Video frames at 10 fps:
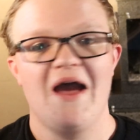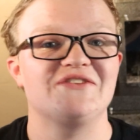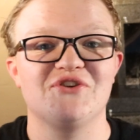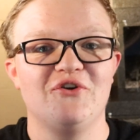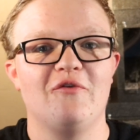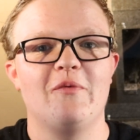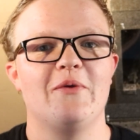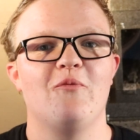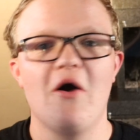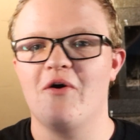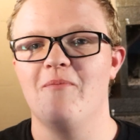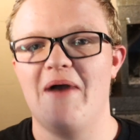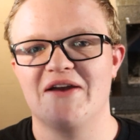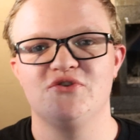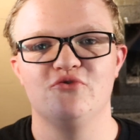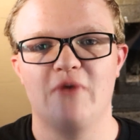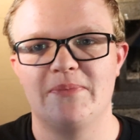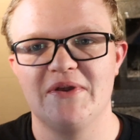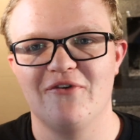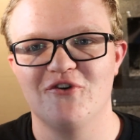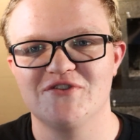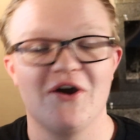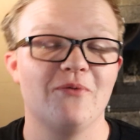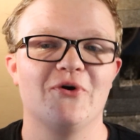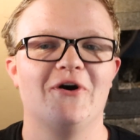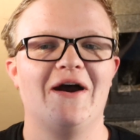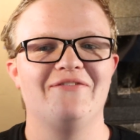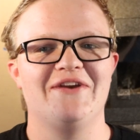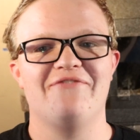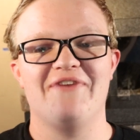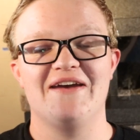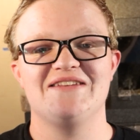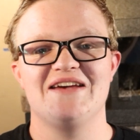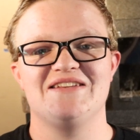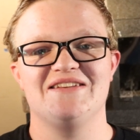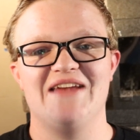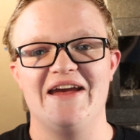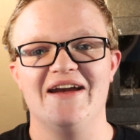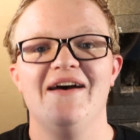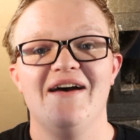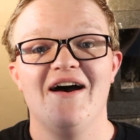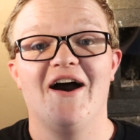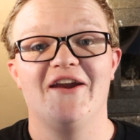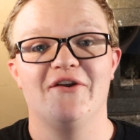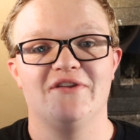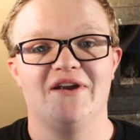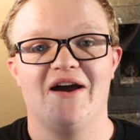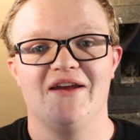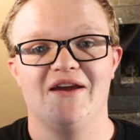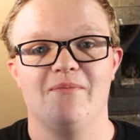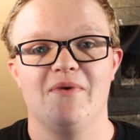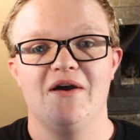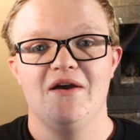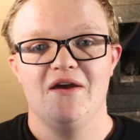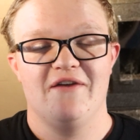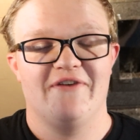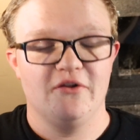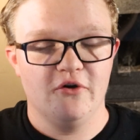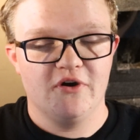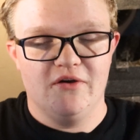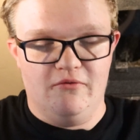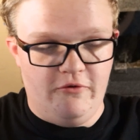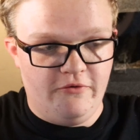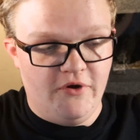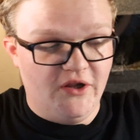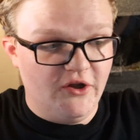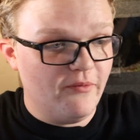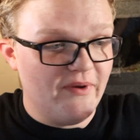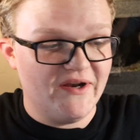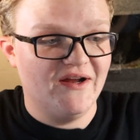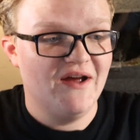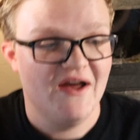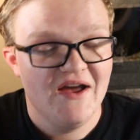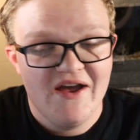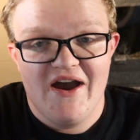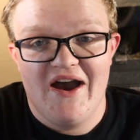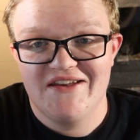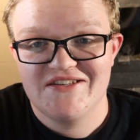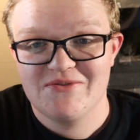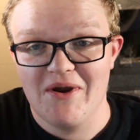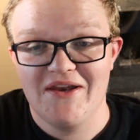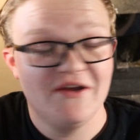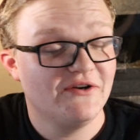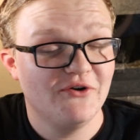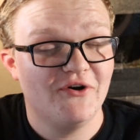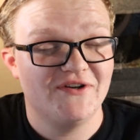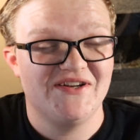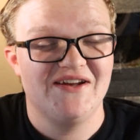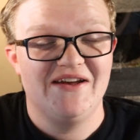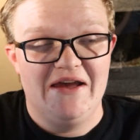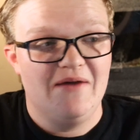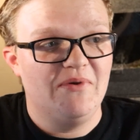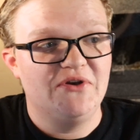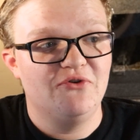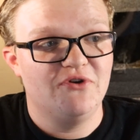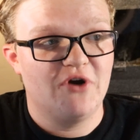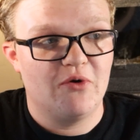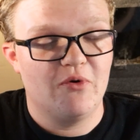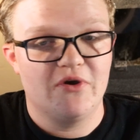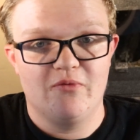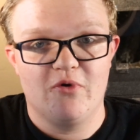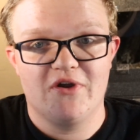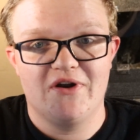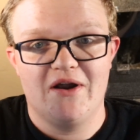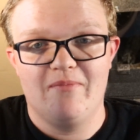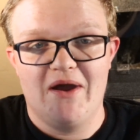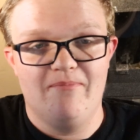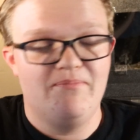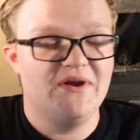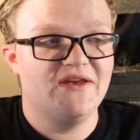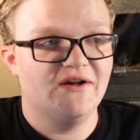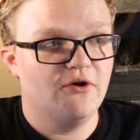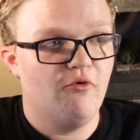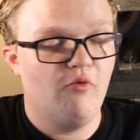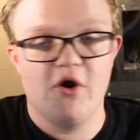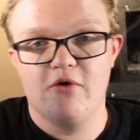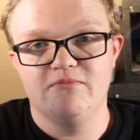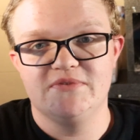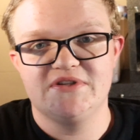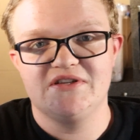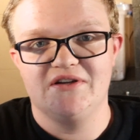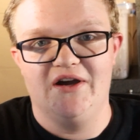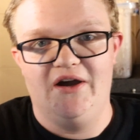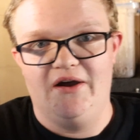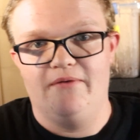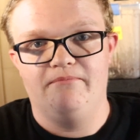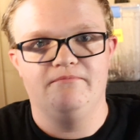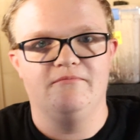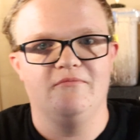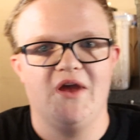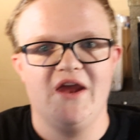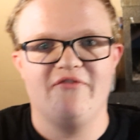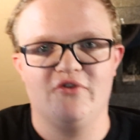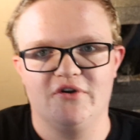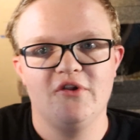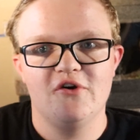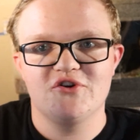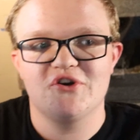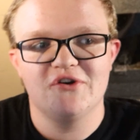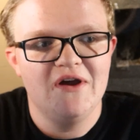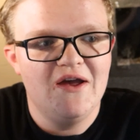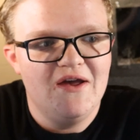How's it going, everybody? Welcome back to Repti-verse. I hope you're all having a fantastic day. I know that I am. If I look a little bit hot and sweaty, ignore it. Been doing yard work and working on my big yellow worms 8-foot enclosure.